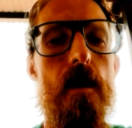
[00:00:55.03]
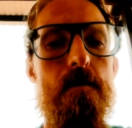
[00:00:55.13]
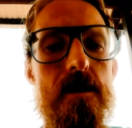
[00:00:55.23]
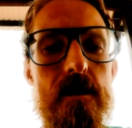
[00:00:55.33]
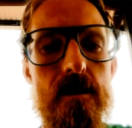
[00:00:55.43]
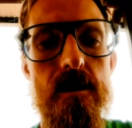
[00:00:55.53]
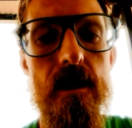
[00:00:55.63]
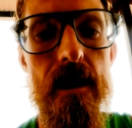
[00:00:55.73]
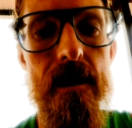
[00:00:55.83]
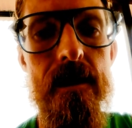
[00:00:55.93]
that being
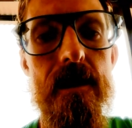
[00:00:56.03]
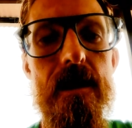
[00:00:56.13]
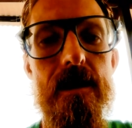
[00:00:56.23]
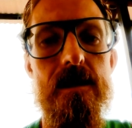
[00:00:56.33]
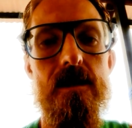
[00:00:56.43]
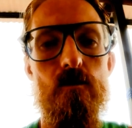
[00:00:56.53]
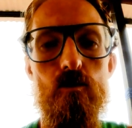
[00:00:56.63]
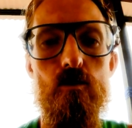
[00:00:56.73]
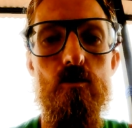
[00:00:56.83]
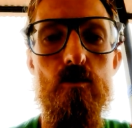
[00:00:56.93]
said, it's
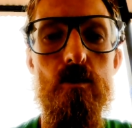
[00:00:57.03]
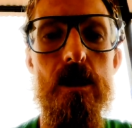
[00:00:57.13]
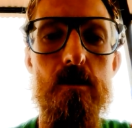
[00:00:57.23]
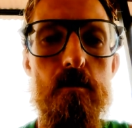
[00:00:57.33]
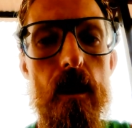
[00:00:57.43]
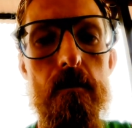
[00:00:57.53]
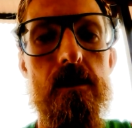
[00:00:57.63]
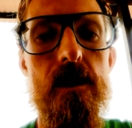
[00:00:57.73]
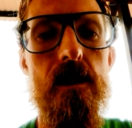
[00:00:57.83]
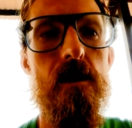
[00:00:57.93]

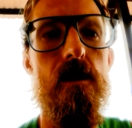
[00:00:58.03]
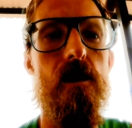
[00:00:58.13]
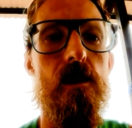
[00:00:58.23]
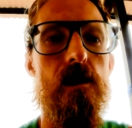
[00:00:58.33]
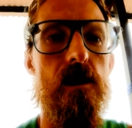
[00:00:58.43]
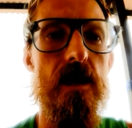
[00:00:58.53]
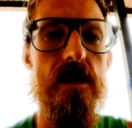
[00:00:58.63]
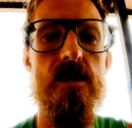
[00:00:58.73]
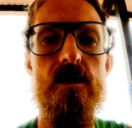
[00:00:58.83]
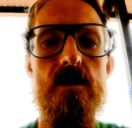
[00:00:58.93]
probably the
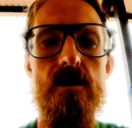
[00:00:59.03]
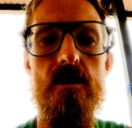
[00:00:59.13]
least